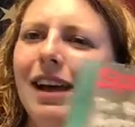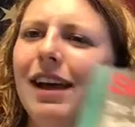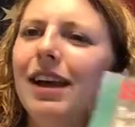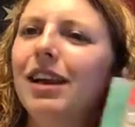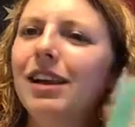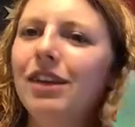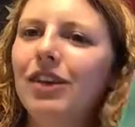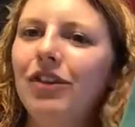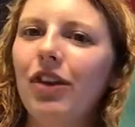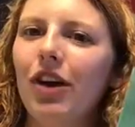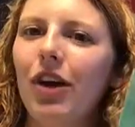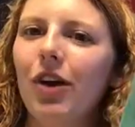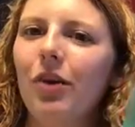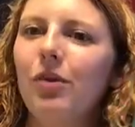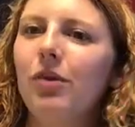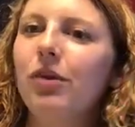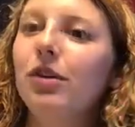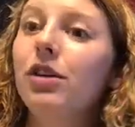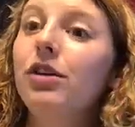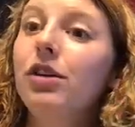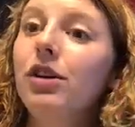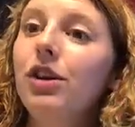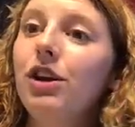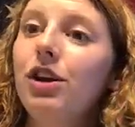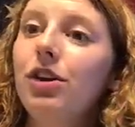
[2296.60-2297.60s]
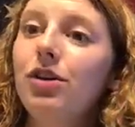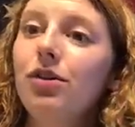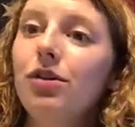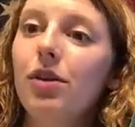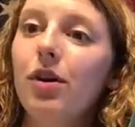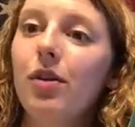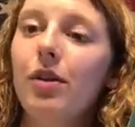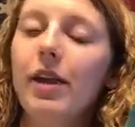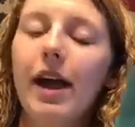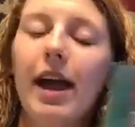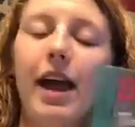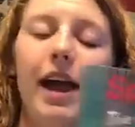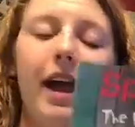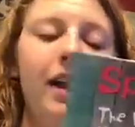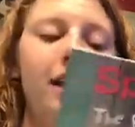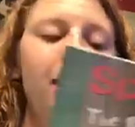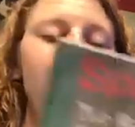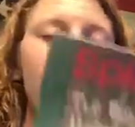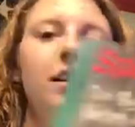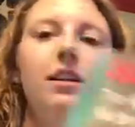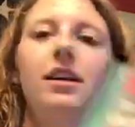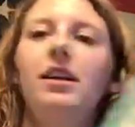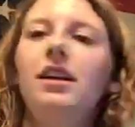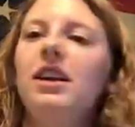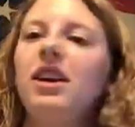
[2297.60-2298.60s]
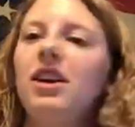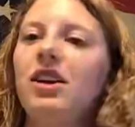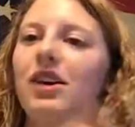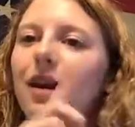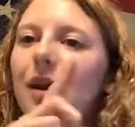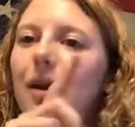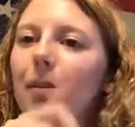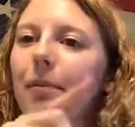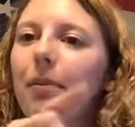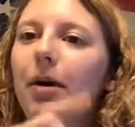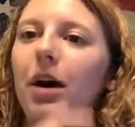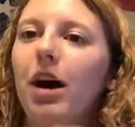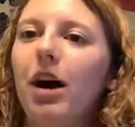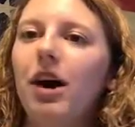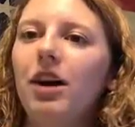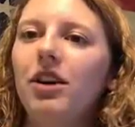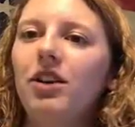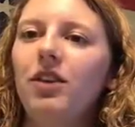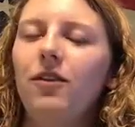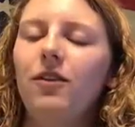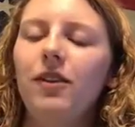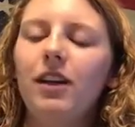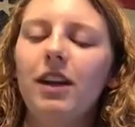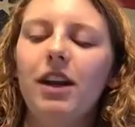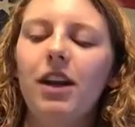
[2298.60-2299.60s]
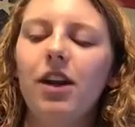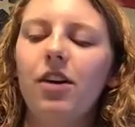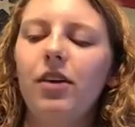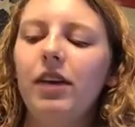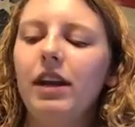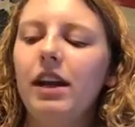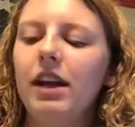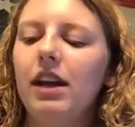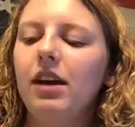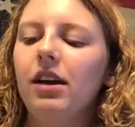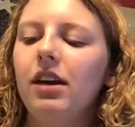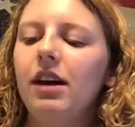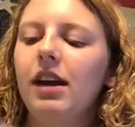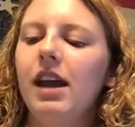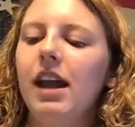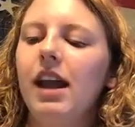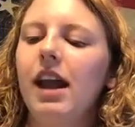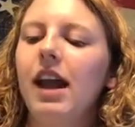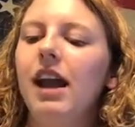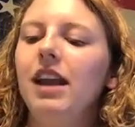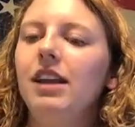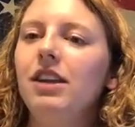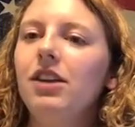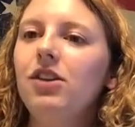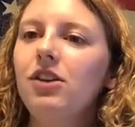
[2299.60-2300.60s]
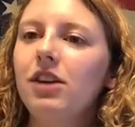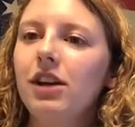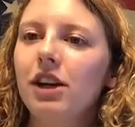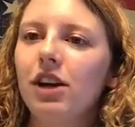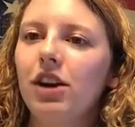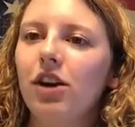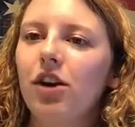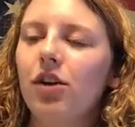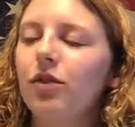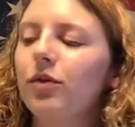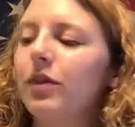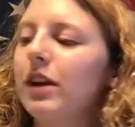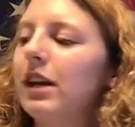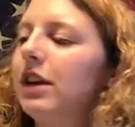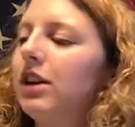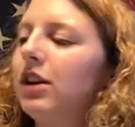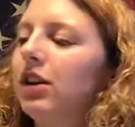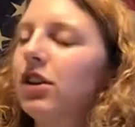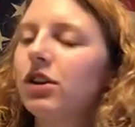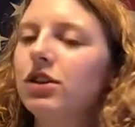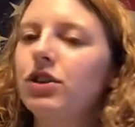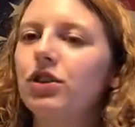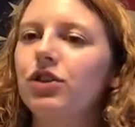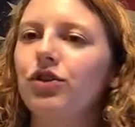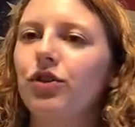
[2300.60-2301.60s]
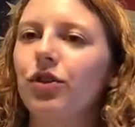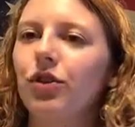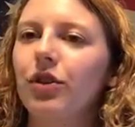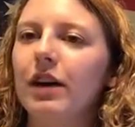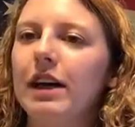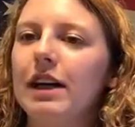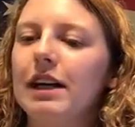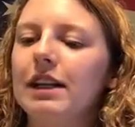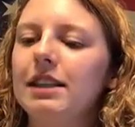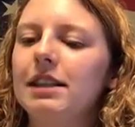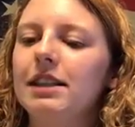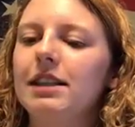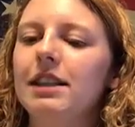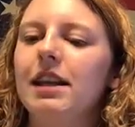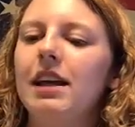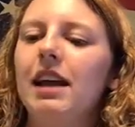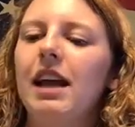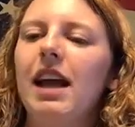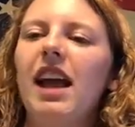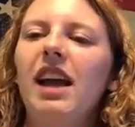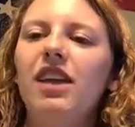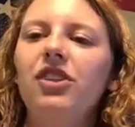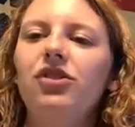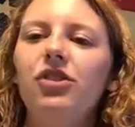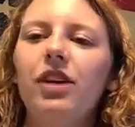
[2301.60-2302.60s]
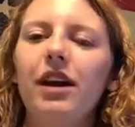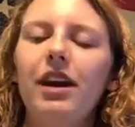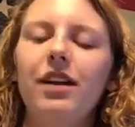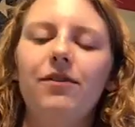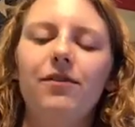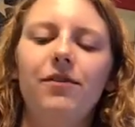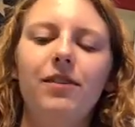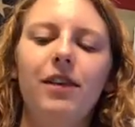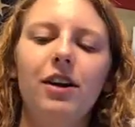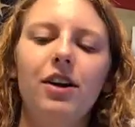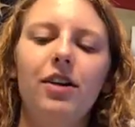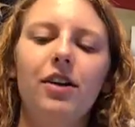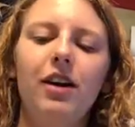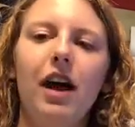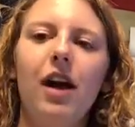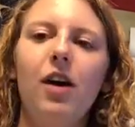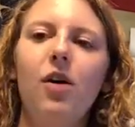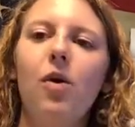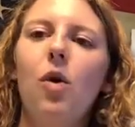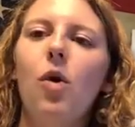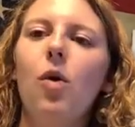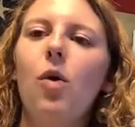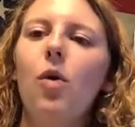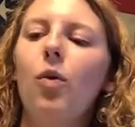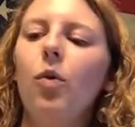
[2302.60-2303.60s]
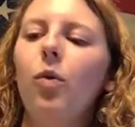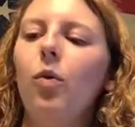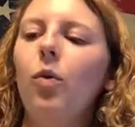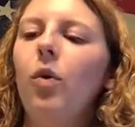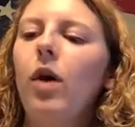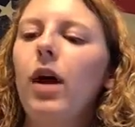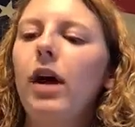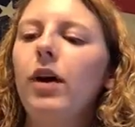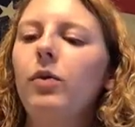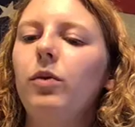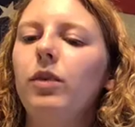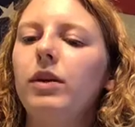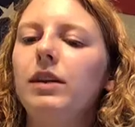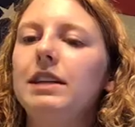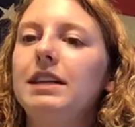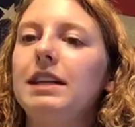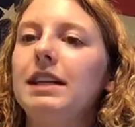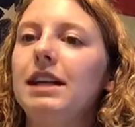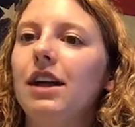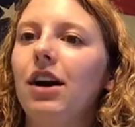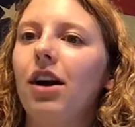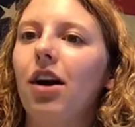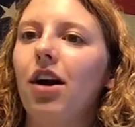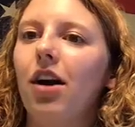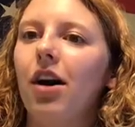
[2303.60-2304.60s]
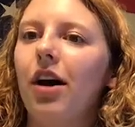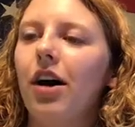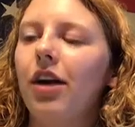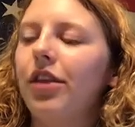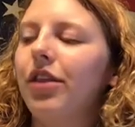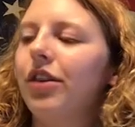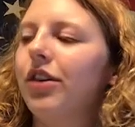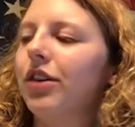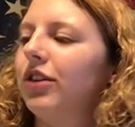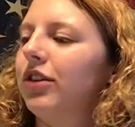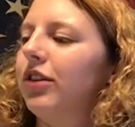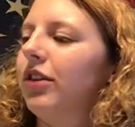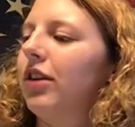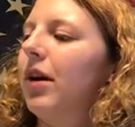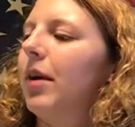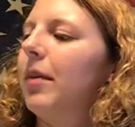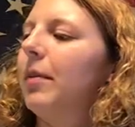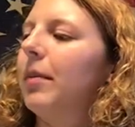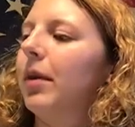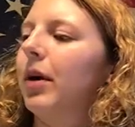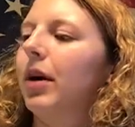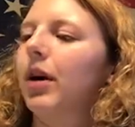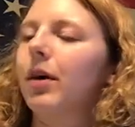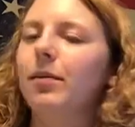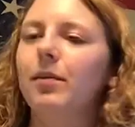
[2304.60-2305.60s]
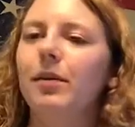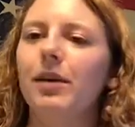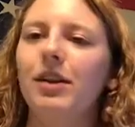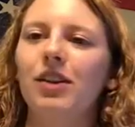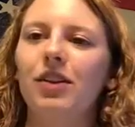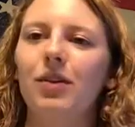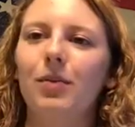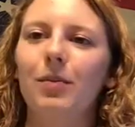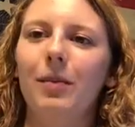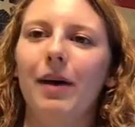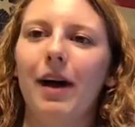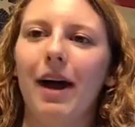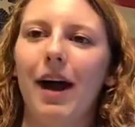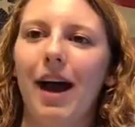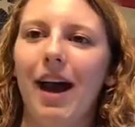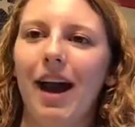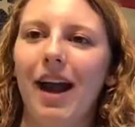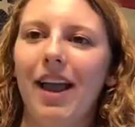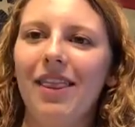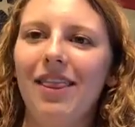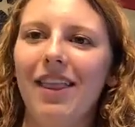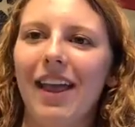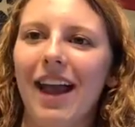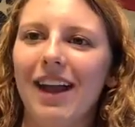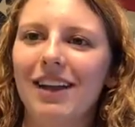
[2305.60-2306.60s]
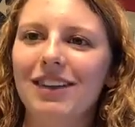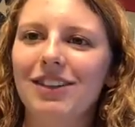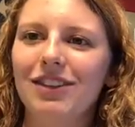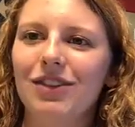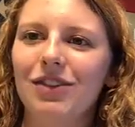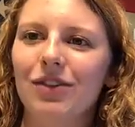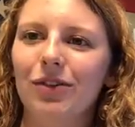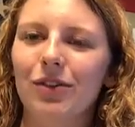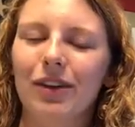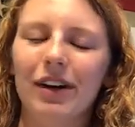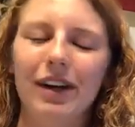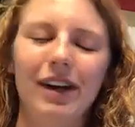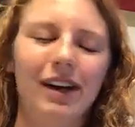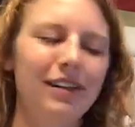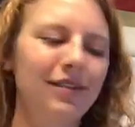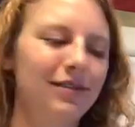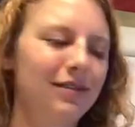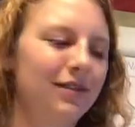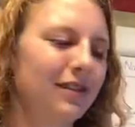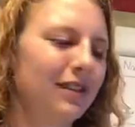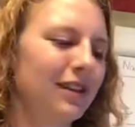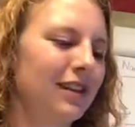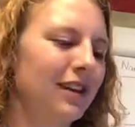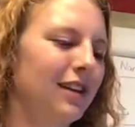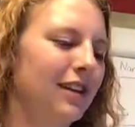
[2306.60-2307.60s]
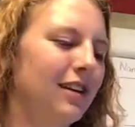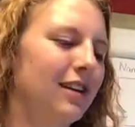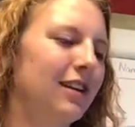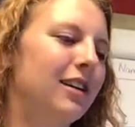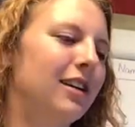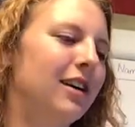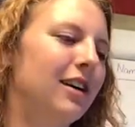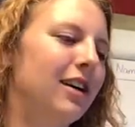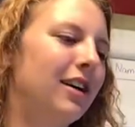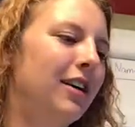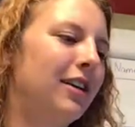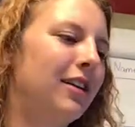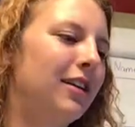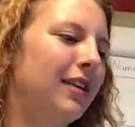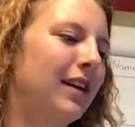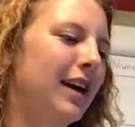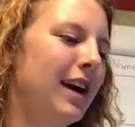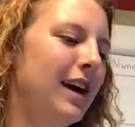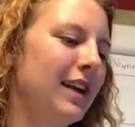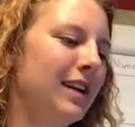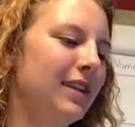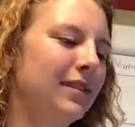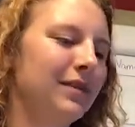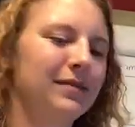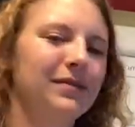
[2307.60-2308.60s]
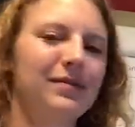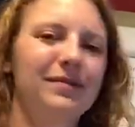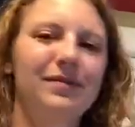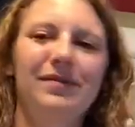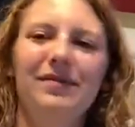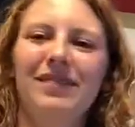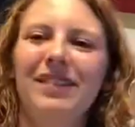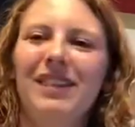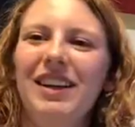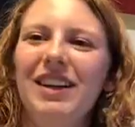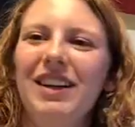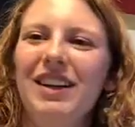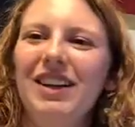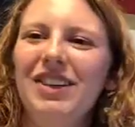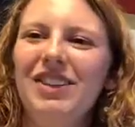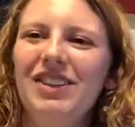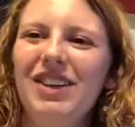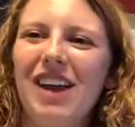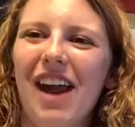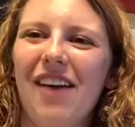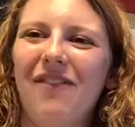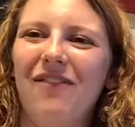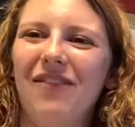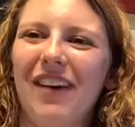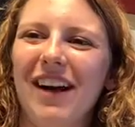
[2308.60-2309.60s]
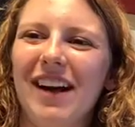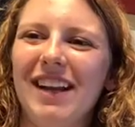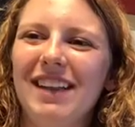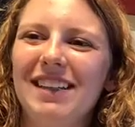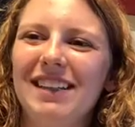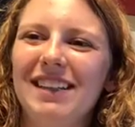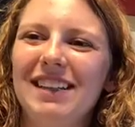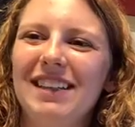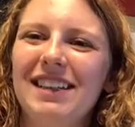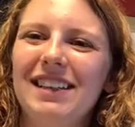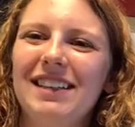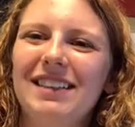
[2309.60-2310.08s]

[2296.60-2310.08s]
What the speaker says: So you go ahead, you can pause the video here, and you can go read your stories and try and figure out what was the author's purpose behind that story. All right. Good job, friends.